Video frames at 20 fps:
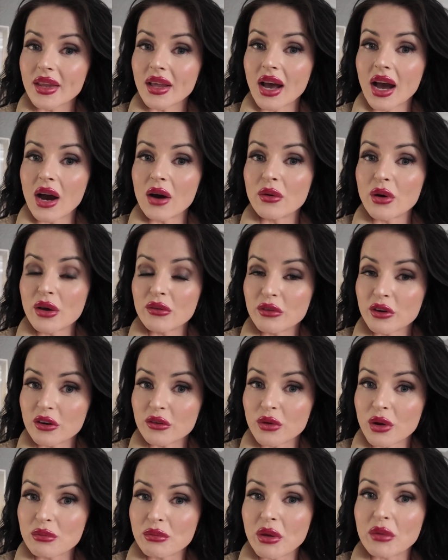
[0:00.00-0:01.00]
However,
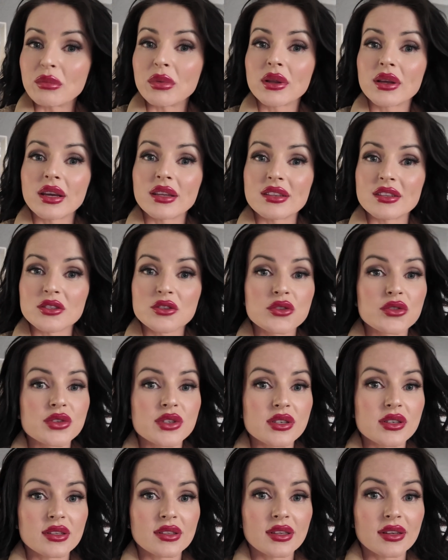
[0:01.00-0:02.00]
when people get into a
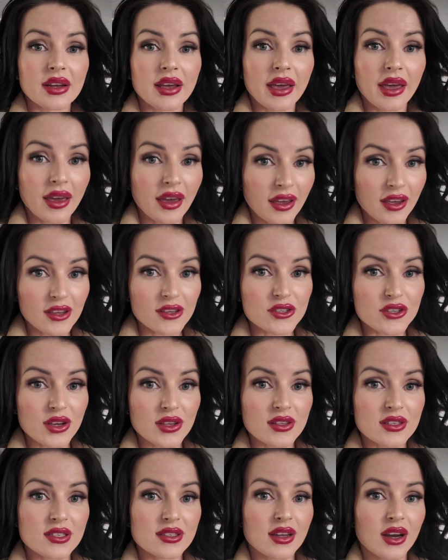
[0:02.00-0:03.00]
certain age
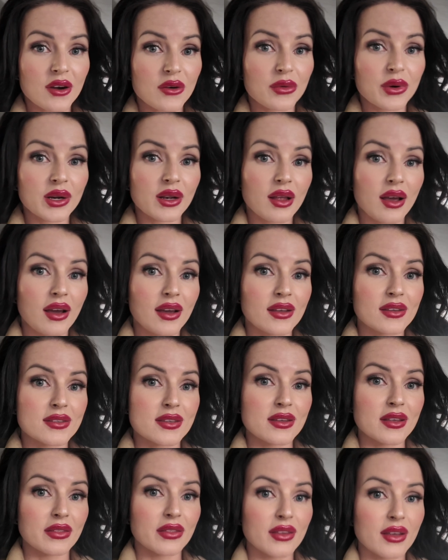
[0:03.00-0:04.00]
and start
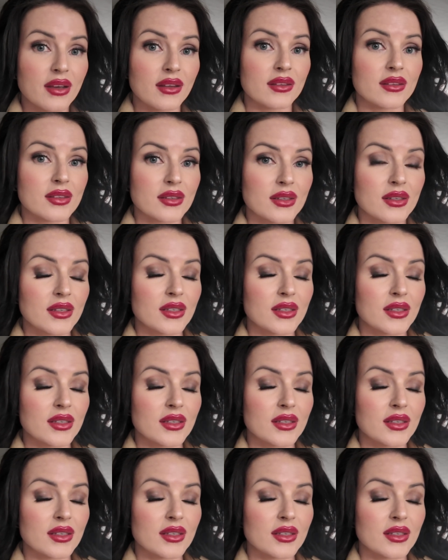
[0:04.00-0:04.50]
realizing that,